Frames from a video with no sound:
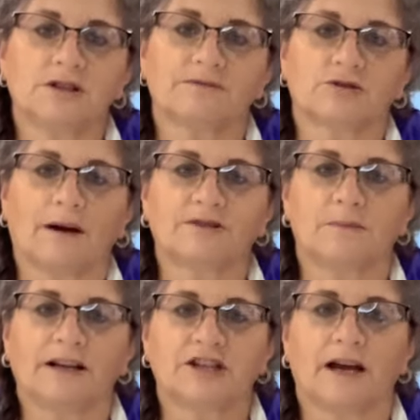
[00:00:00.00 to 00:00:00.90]
subscribed to
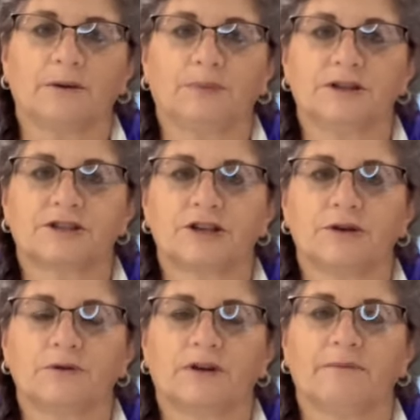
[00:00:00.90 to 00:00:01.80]
my channel, please
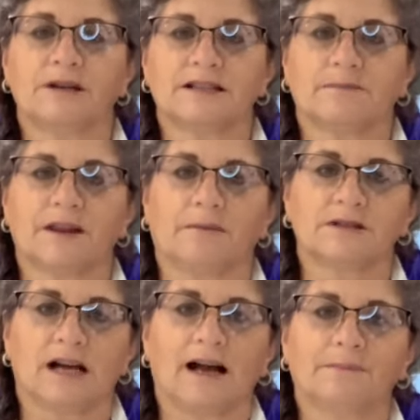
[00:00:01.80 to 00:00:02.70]
do give me some
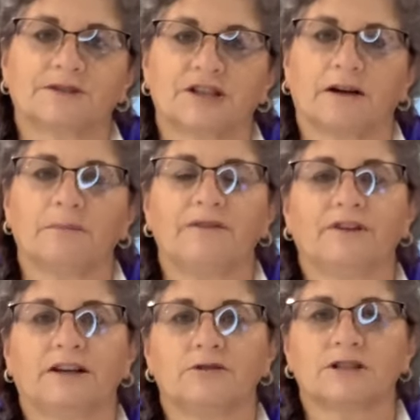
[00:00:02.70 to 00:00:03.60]
thumbs up, share my
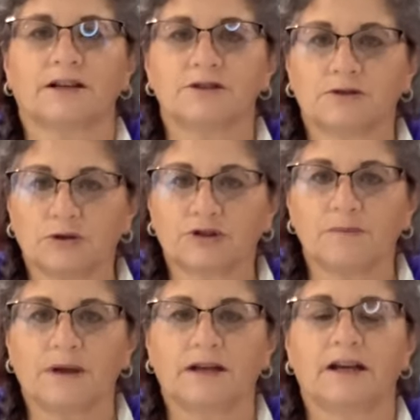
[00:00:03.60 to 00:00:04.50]
videos on your social
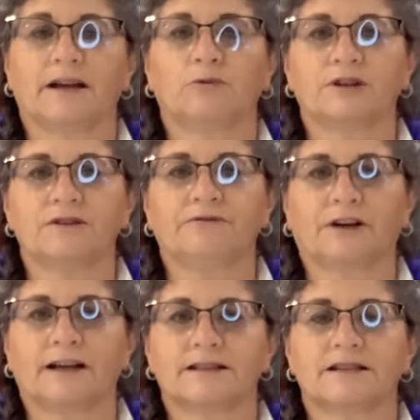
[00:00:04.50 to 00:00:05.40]
media and with your
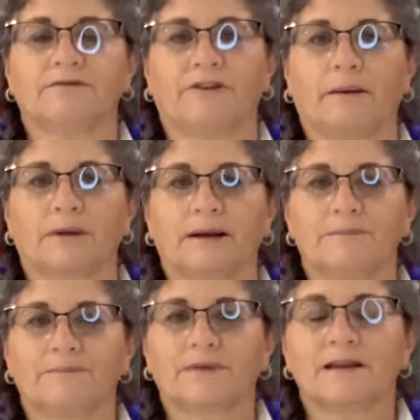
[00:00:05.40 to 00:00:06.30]
friends and family.
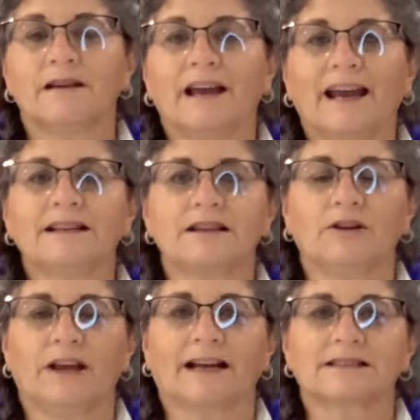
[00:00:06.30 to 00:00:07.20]

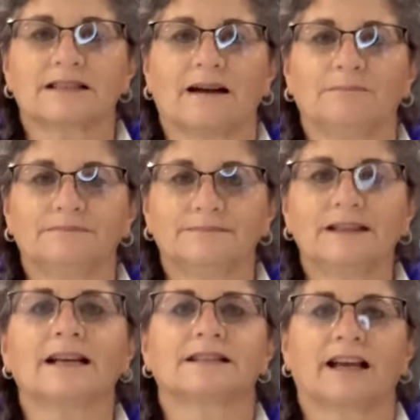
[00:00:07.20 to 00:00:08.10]
Until next time,
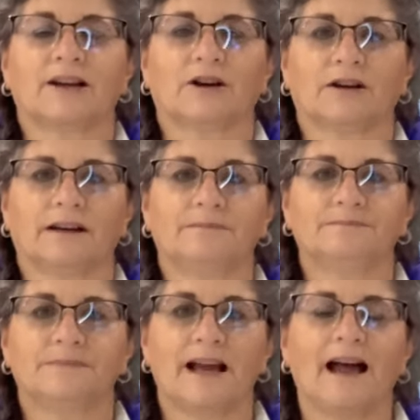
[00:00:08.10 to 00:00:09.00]
let's get cooking.
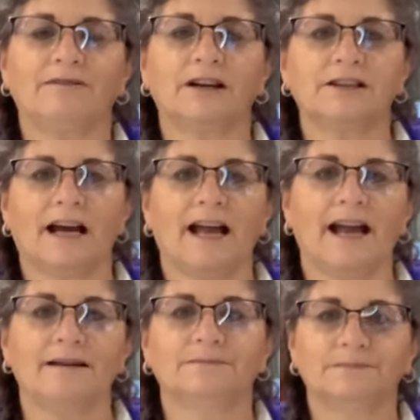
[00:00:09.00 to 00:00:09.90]
Have a good
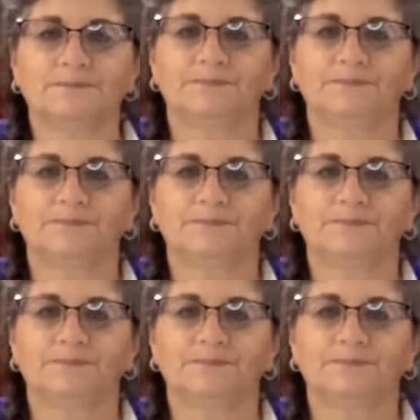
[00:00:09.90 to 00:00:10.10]
day.